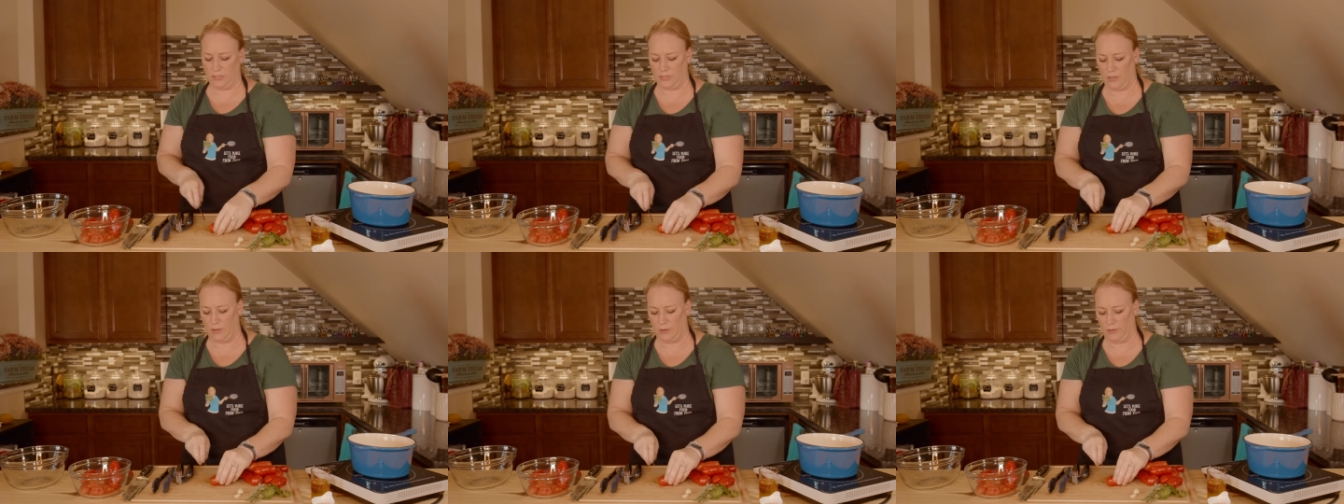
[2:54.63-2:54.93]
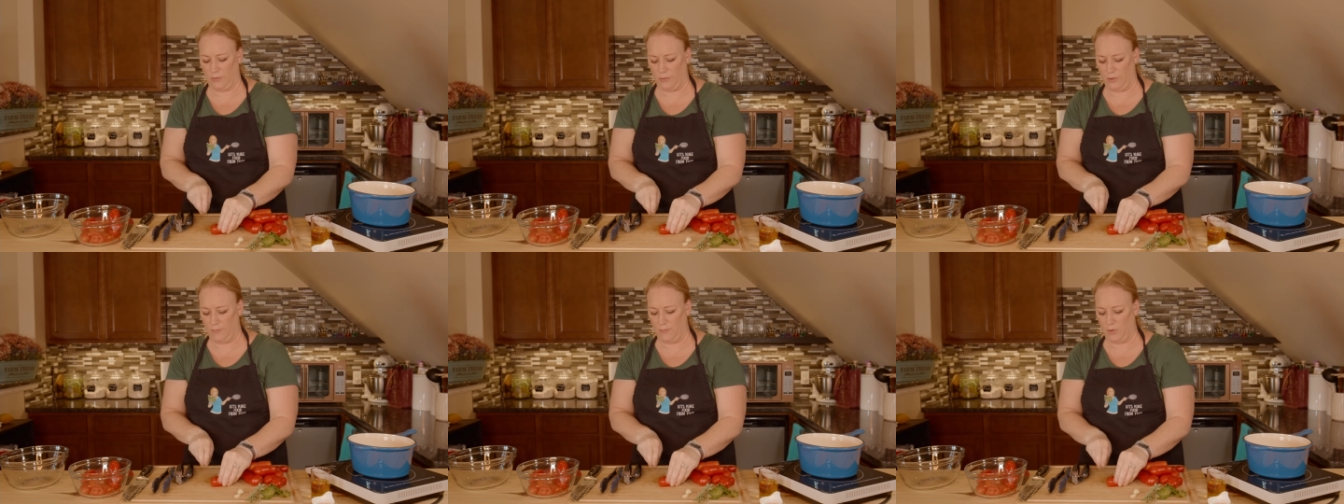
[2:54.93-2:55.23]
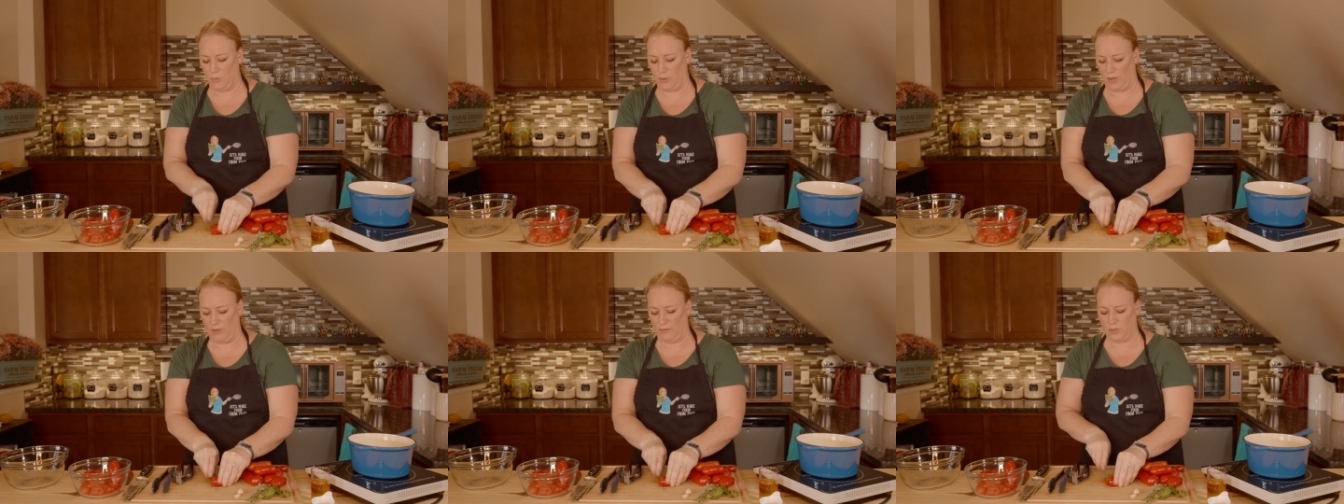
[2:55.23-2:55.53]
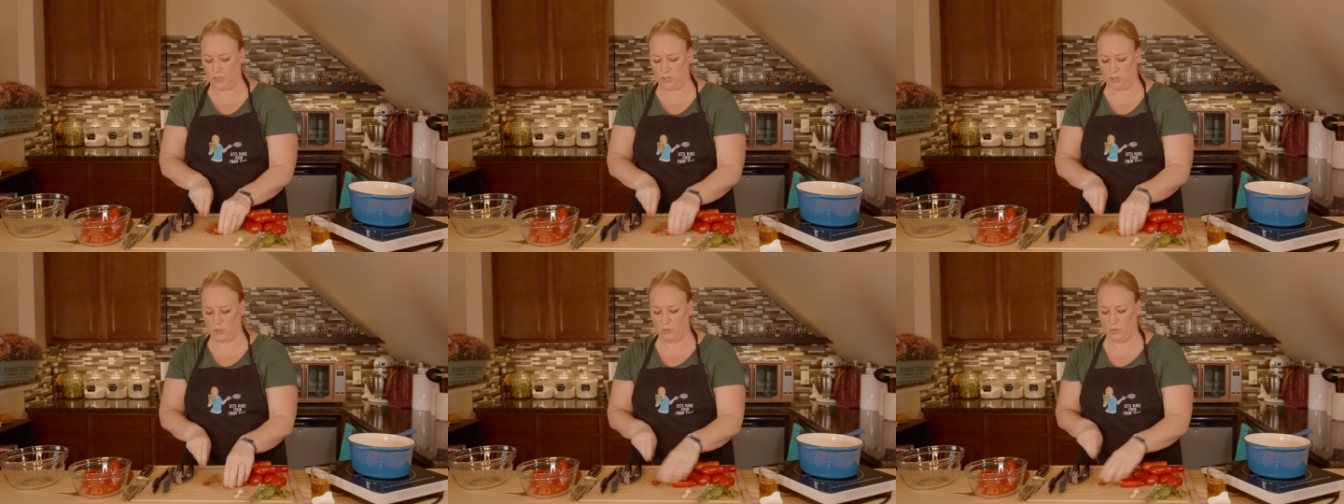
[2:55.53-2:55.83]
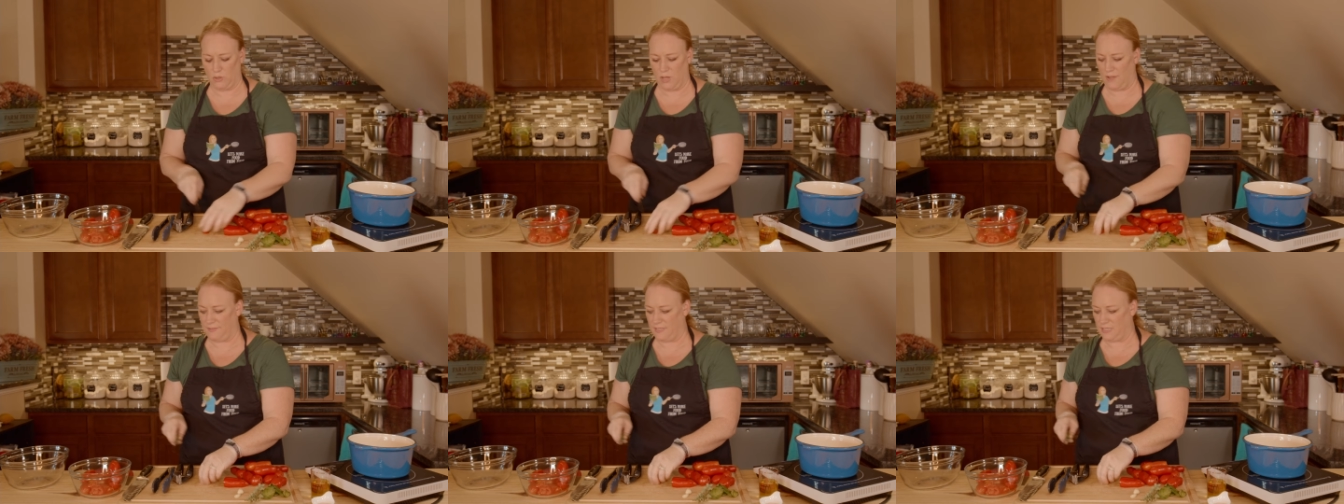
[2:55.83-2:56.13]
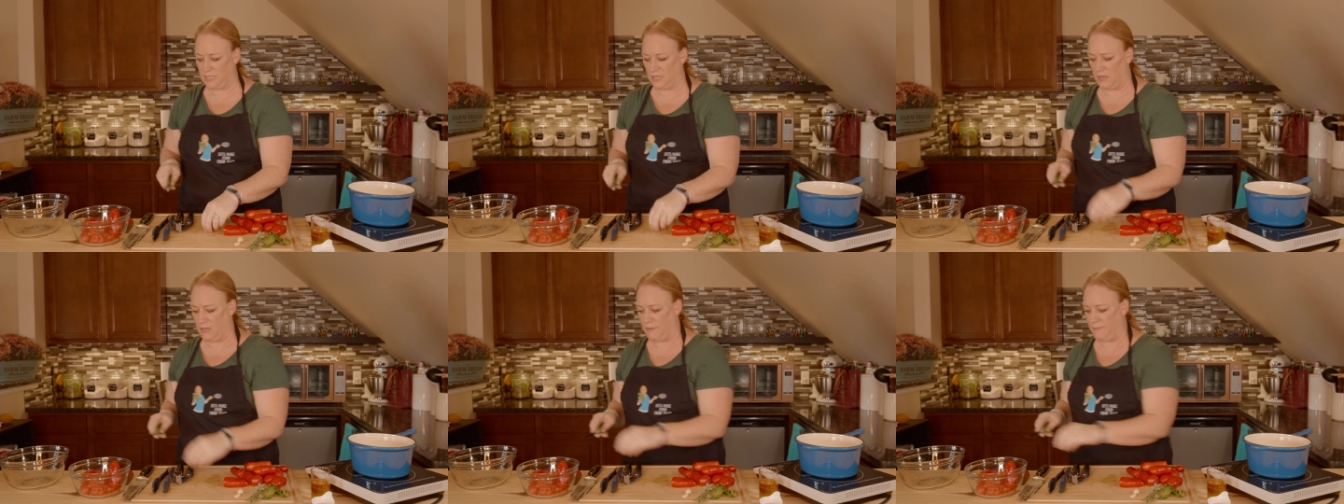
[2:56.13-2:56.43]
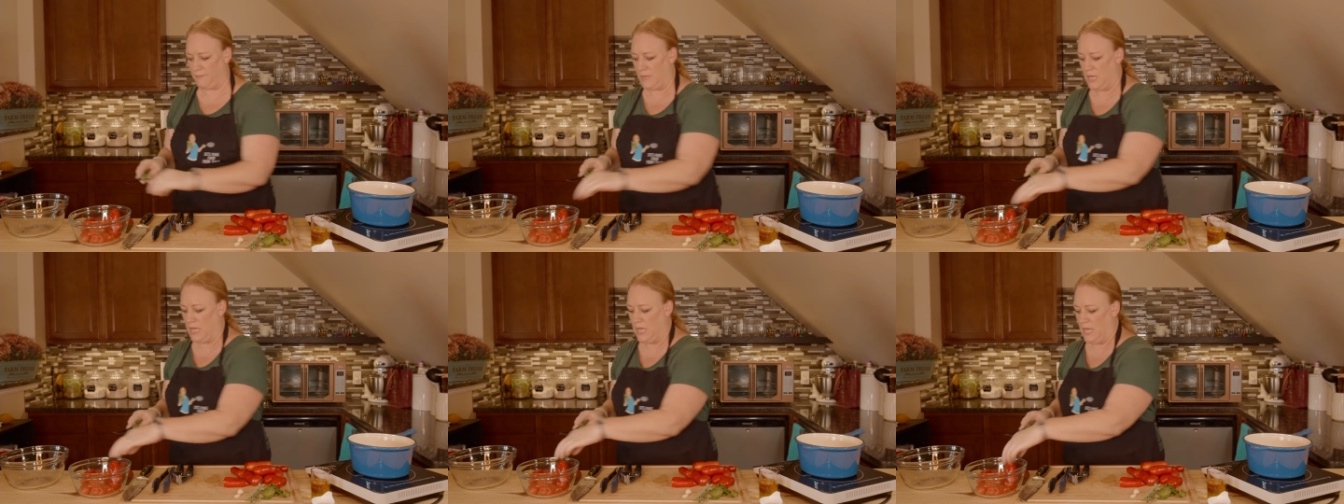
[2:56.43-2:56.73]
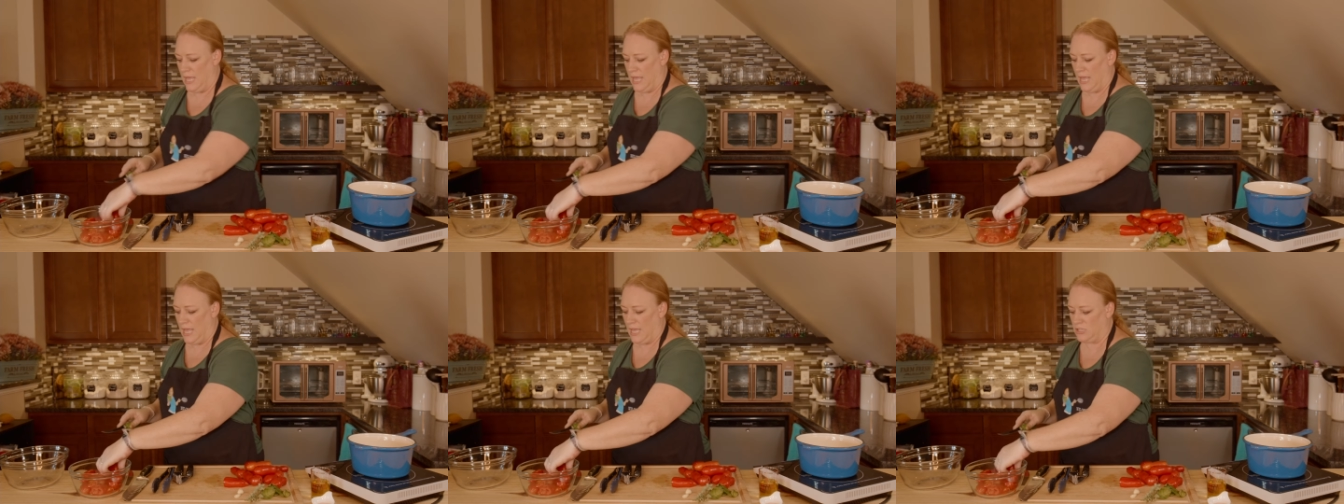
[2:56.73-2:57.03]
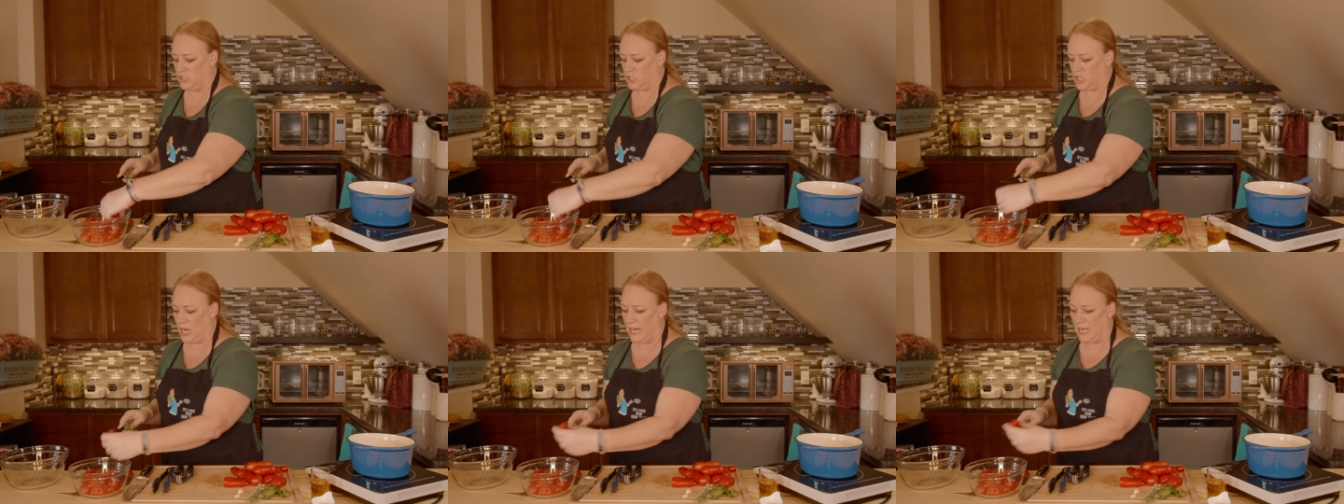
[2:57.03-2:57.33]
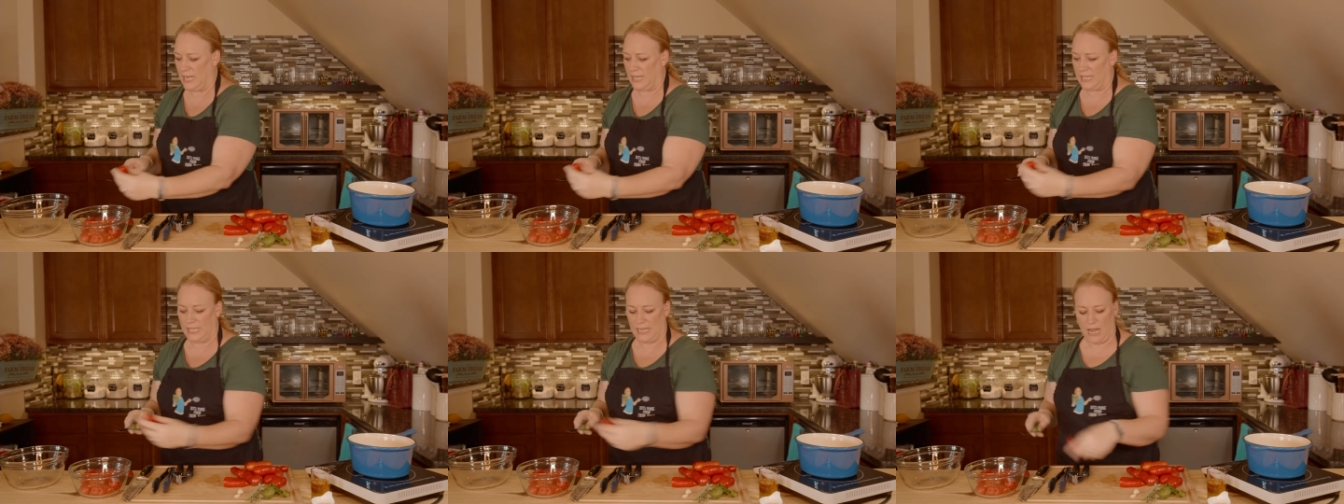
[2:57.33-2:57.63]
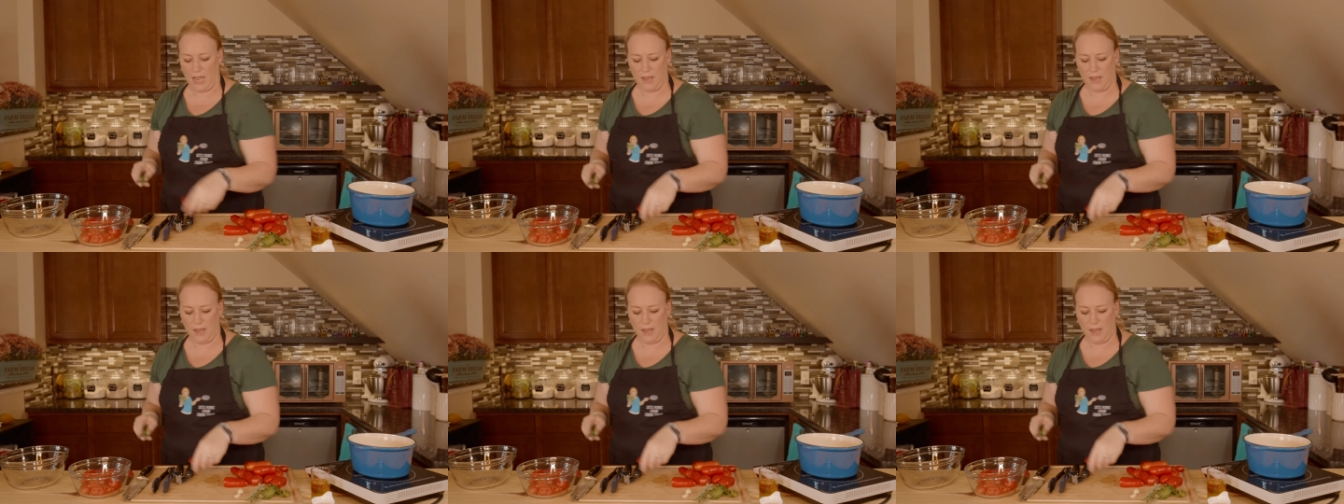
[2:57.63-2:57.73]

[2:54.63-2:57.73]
So I'm gonna wait for it to cool off some and try it again.